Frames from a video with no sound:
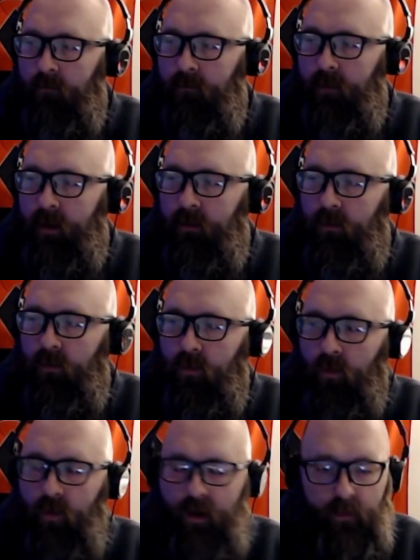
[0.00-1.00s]
But
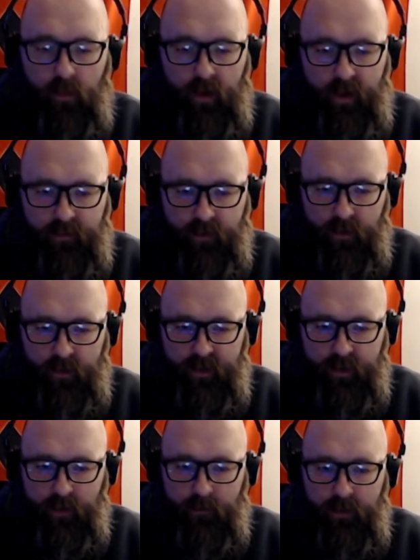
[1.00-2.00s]
we're gonna focus
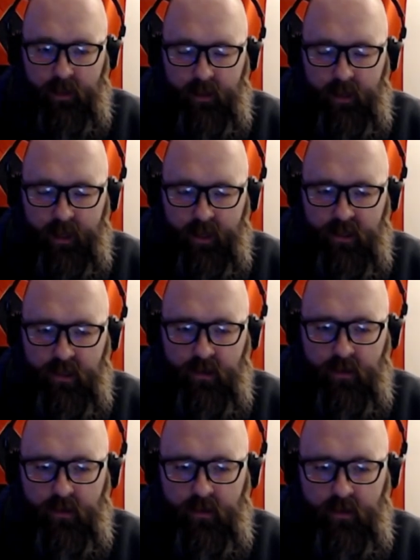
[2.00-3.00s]
on the PEH,
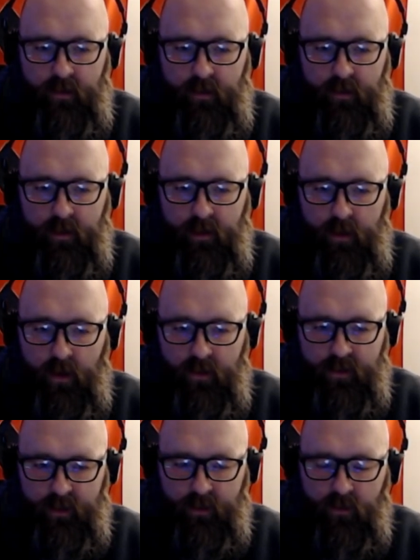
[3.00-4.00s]
the
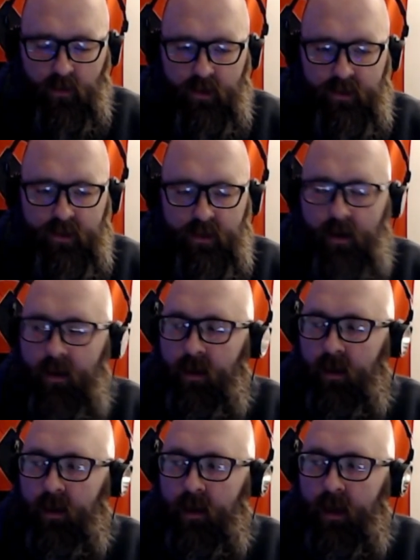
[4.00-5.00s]
OSINT course,
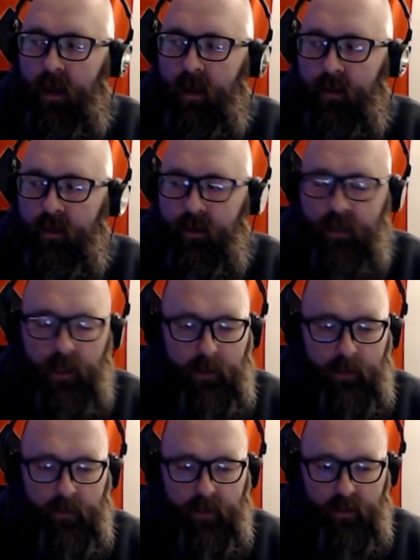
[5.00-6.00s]
and the
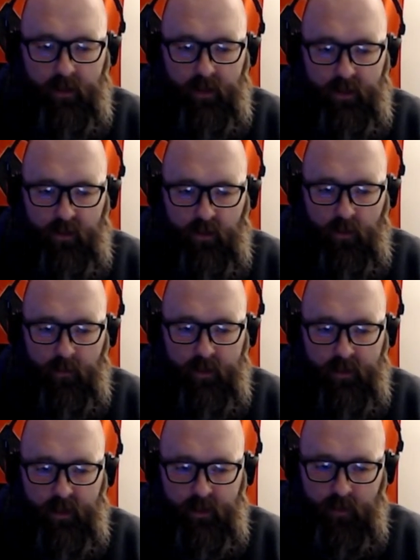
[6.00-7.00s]
EPP, the external pen
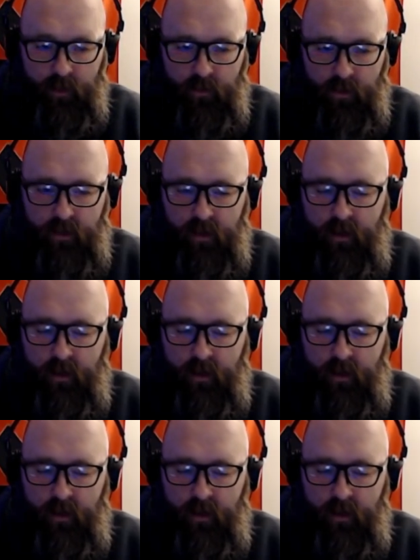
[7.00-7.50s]
test playbook.